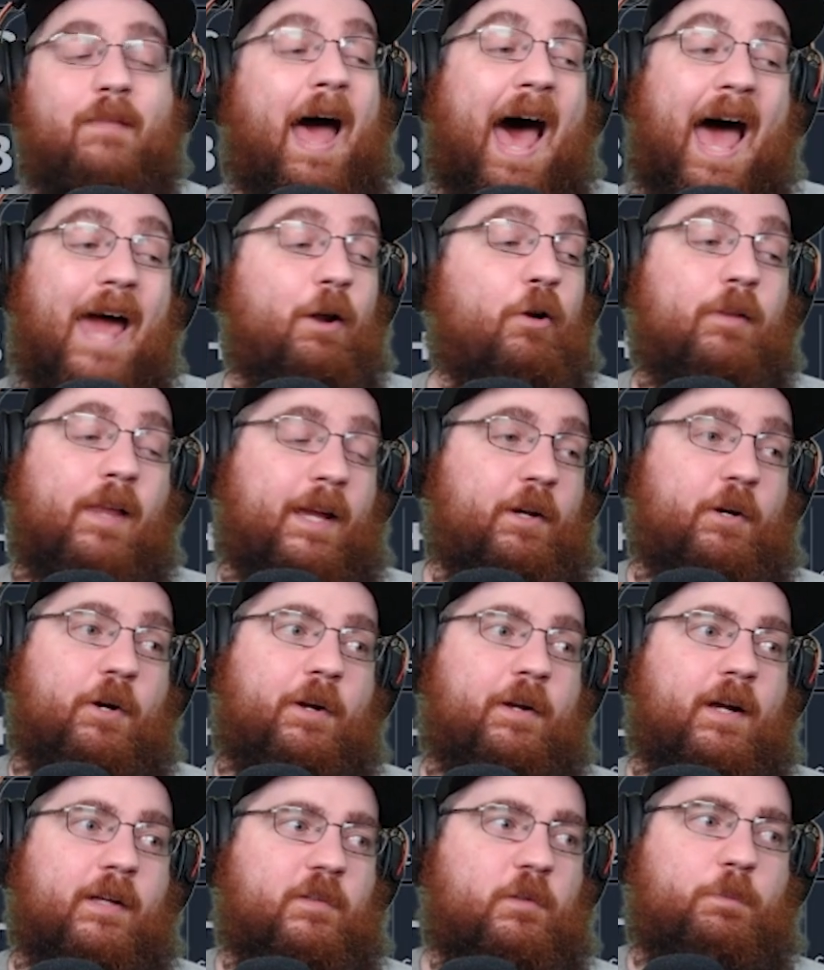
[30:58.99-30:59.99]
I don't like
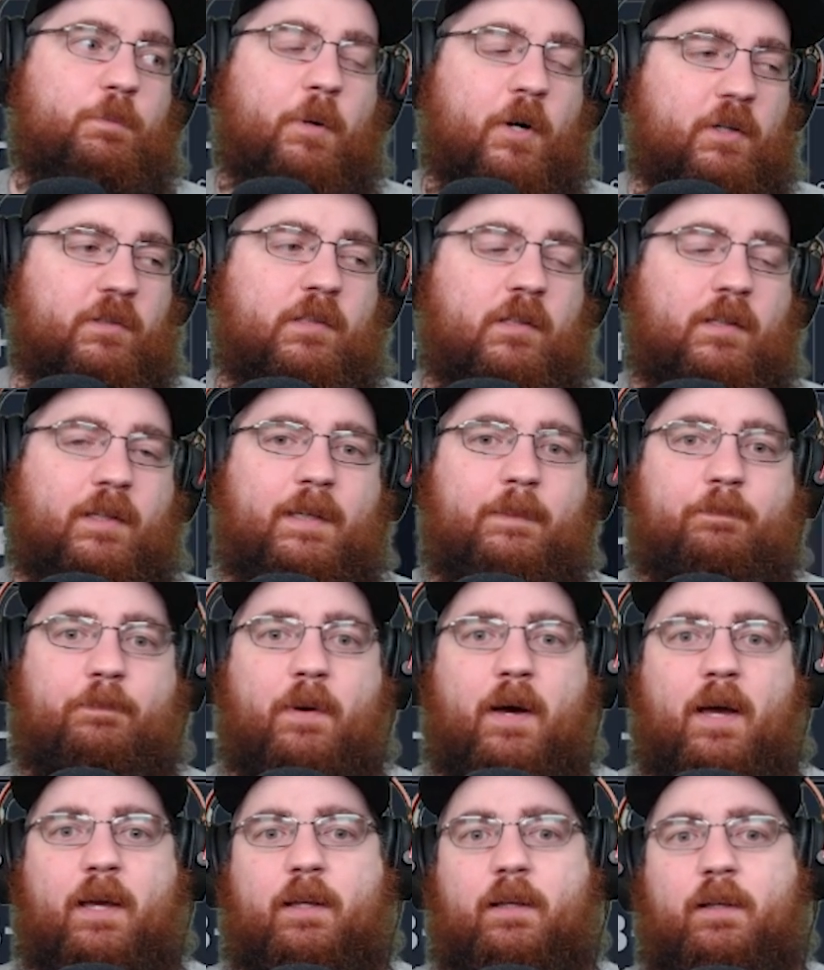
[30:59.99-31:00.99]
Kirk Cousins personally,
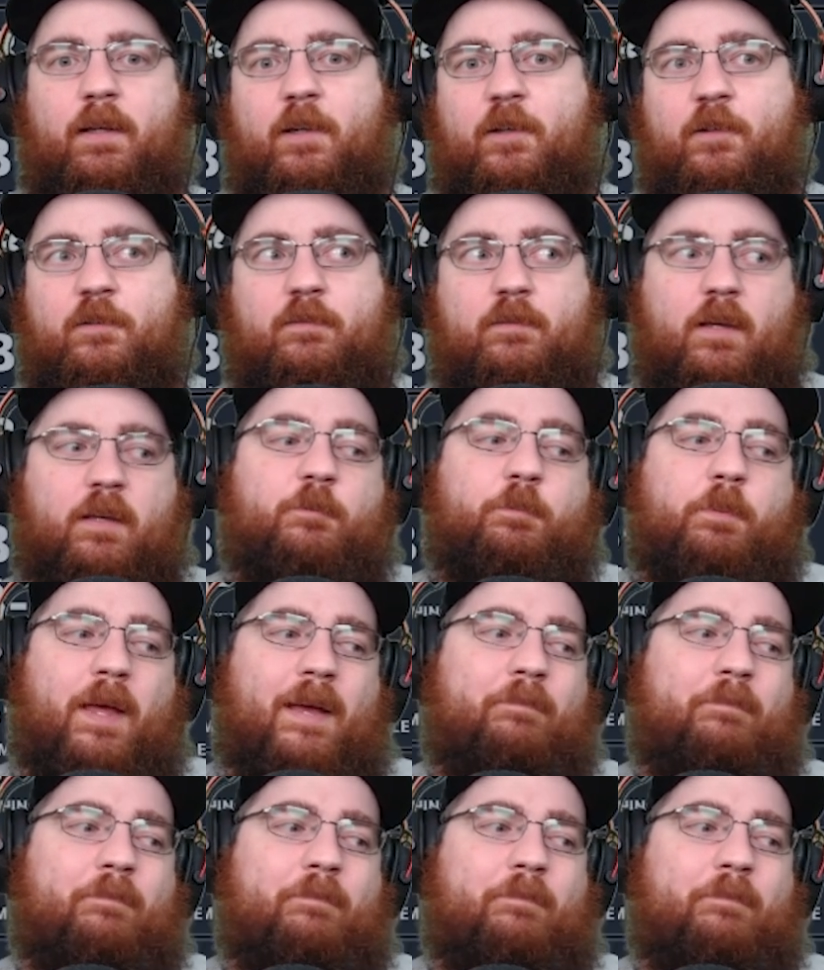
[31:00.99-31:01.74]
but he is, he's playing